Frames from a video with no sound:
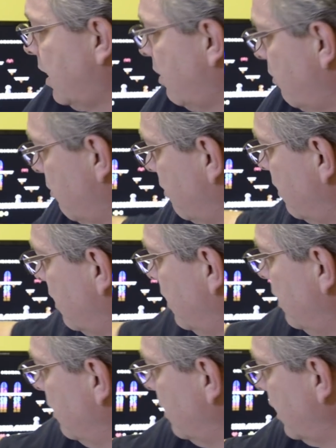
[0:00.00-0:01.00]
now,
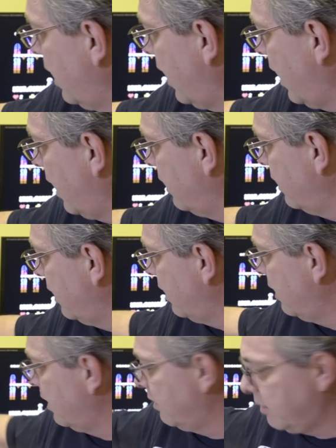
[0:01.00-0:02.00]
and
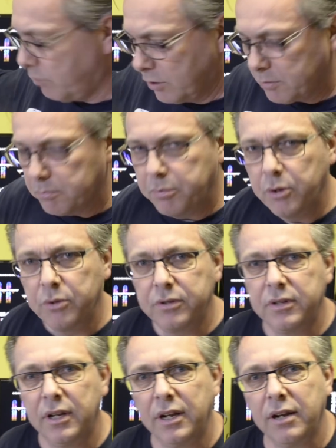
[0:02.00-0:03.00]
it wouldn't
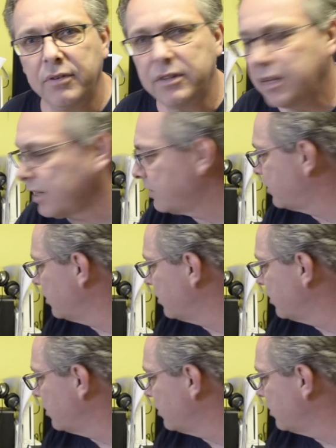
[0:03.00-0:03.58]
boot and everything,